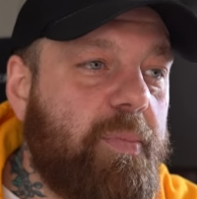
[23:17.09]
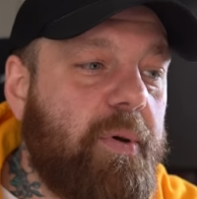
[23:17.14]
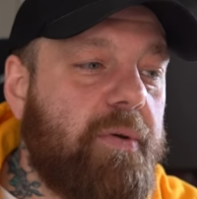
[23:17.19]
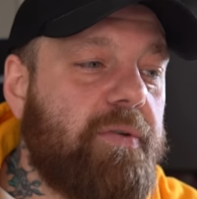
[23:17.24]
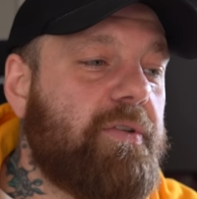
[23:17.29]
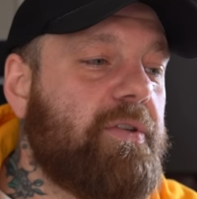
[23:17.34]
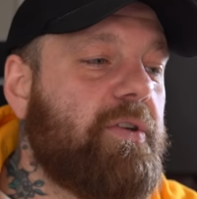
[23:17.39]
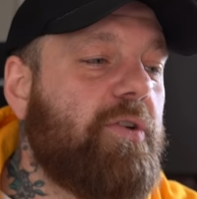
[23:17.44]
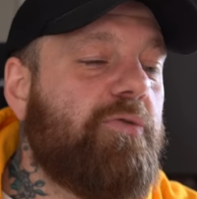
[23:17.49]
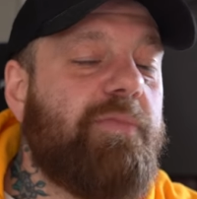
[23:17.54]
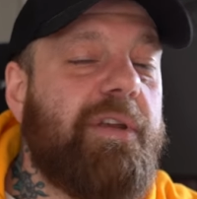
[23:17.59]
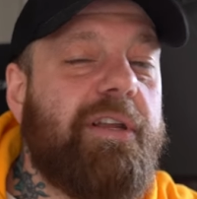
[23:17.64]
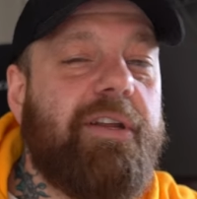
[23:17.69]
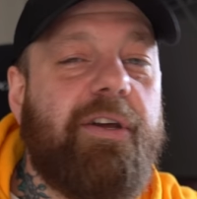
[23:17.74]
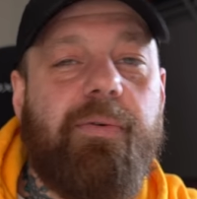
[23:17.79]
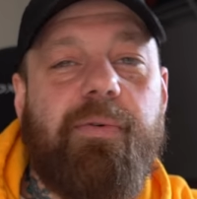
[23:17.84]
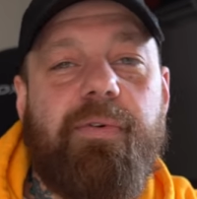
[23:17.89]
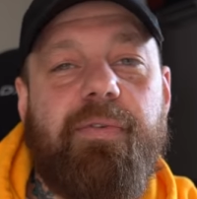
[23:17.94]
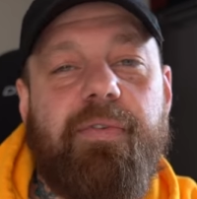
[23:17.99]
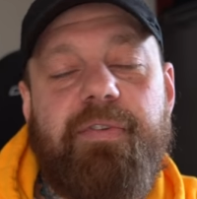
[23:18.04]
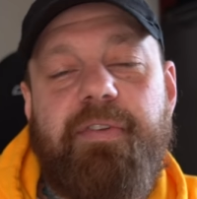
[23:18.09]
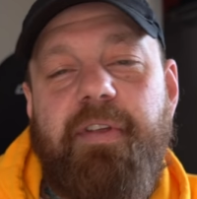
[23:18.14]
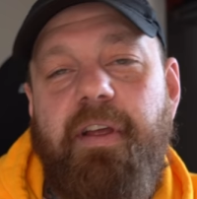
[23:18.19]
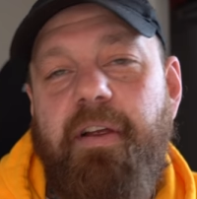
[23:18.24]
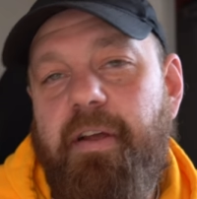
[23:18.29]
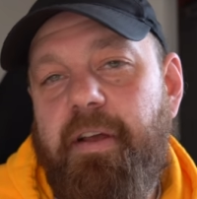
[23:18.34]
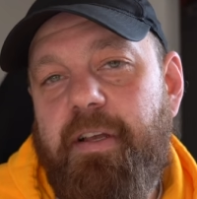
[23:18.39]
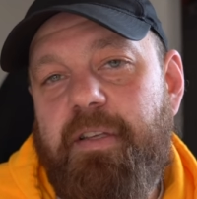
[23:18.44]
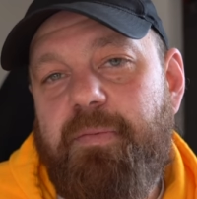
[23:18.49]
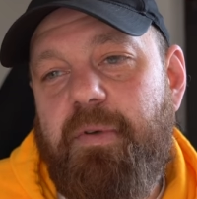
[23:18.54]
supposed to go meet up with the
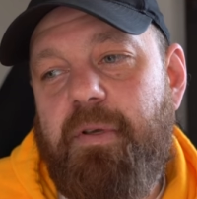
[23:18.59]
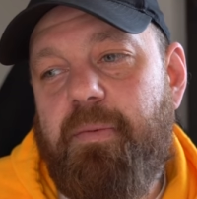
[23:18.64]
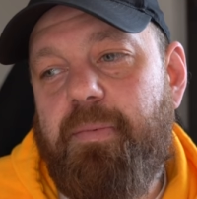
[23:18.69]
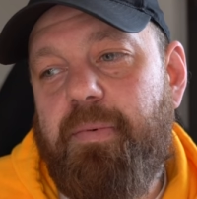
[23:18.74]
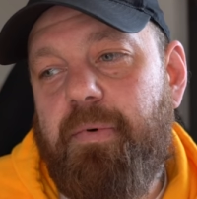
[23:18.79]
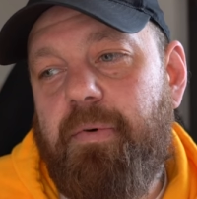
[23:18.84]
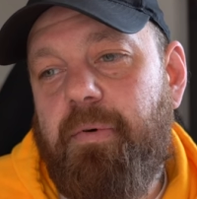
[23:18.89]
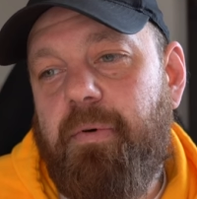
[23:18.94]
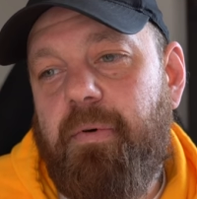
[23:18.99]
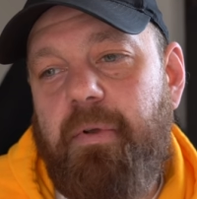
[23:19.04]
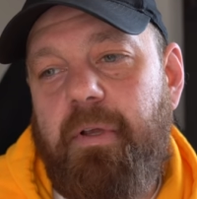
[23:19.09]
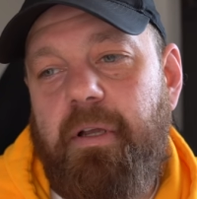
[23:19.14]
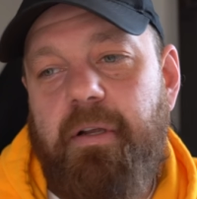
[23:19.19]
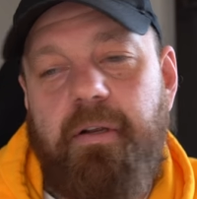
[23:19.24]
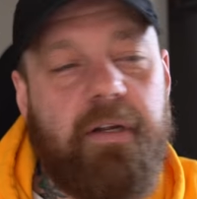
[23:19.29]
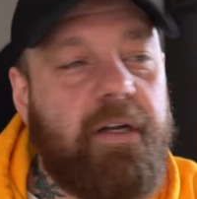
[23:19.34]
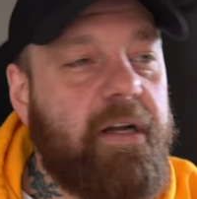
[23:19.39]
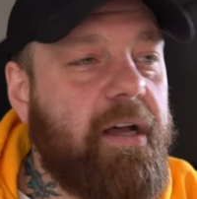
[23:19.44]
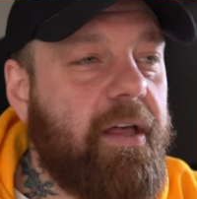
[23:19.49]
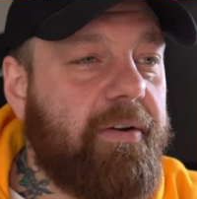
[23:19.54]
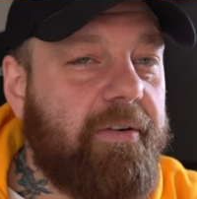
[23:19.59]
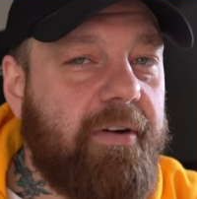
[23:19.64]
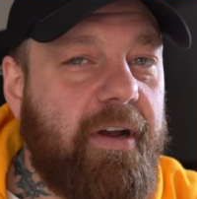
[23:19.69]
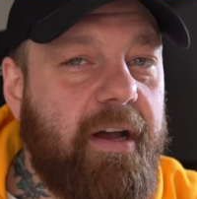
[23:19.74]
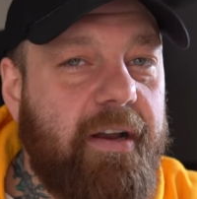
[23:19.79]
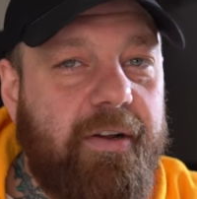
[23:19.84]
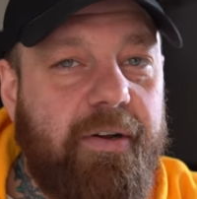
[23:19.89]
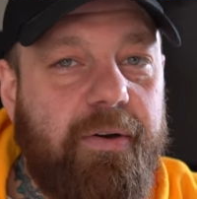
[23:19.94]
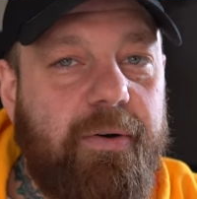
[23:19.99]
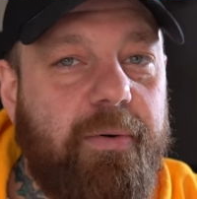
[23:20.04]
Terrex people here in
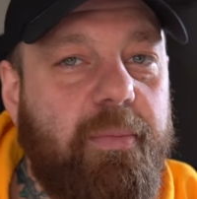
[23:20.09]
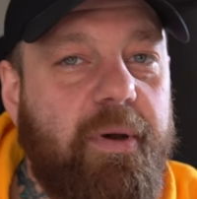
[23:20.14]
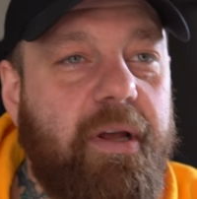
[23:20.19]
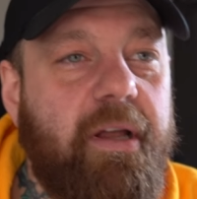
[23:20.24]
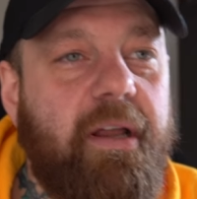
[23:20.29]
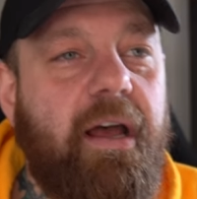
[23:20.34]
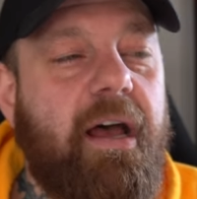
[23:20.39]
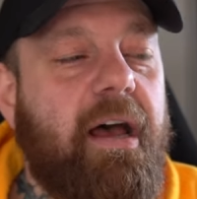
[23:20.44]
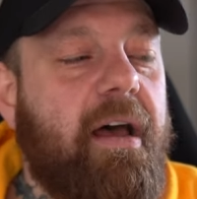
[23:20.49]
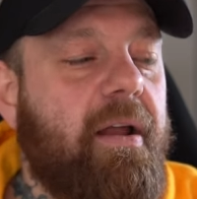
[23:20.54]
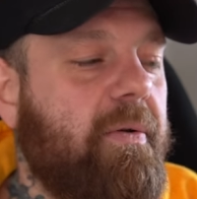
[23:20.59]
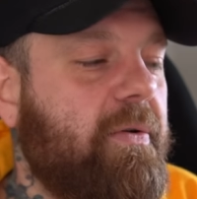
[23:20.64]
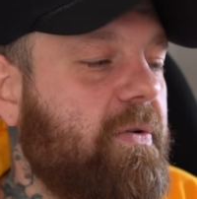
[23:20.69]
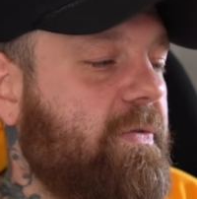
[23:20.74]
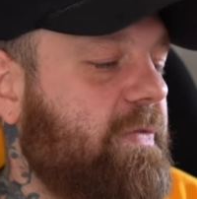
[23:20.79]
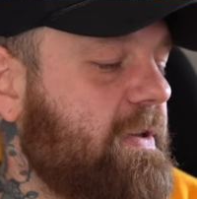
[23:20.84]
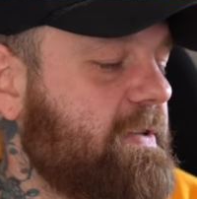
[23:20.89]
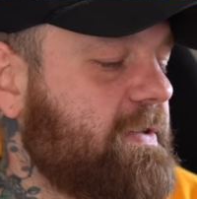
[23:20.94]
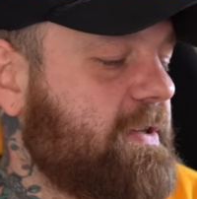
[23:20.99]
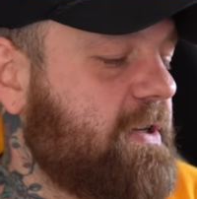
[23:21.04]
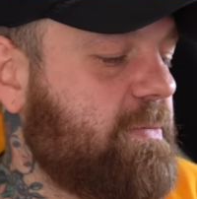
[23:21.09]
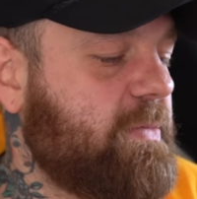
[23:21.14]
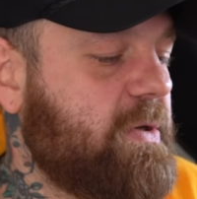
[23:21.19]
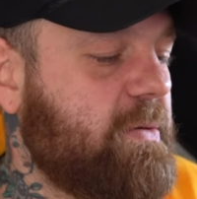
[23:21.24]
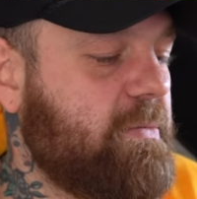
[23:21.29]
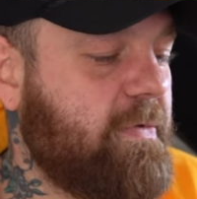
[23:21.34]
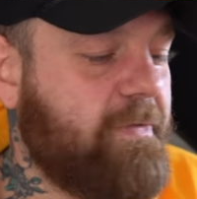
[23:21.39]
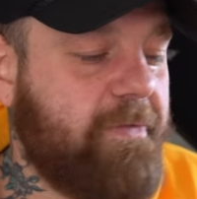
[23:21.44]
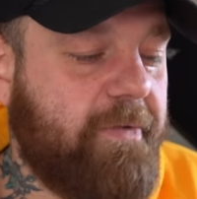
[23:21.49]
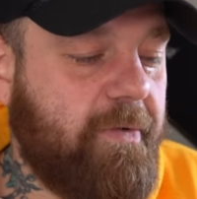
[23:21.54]
Colorado, but I don't know if that's gonna be
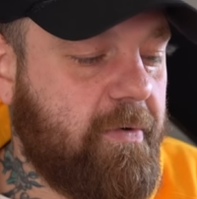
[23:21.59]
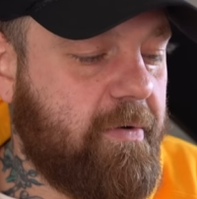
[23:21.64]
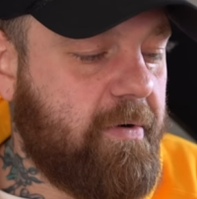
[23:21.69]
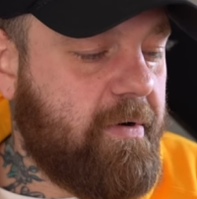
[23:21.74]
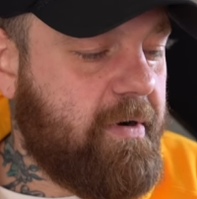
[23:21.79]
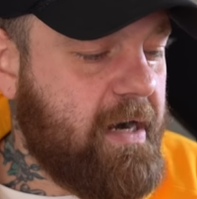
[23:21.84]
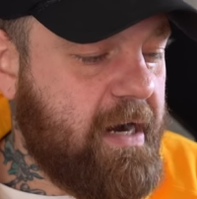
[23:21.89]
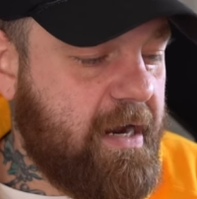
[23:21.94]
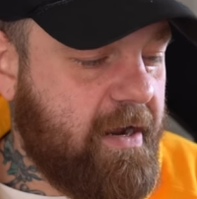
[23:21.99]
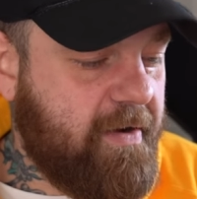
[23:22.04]
before or